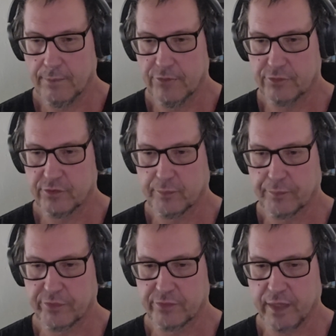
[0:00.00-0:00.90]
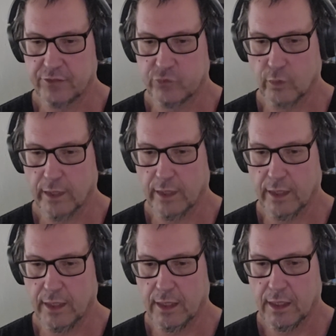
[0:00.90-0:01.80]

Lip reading: in such a precise way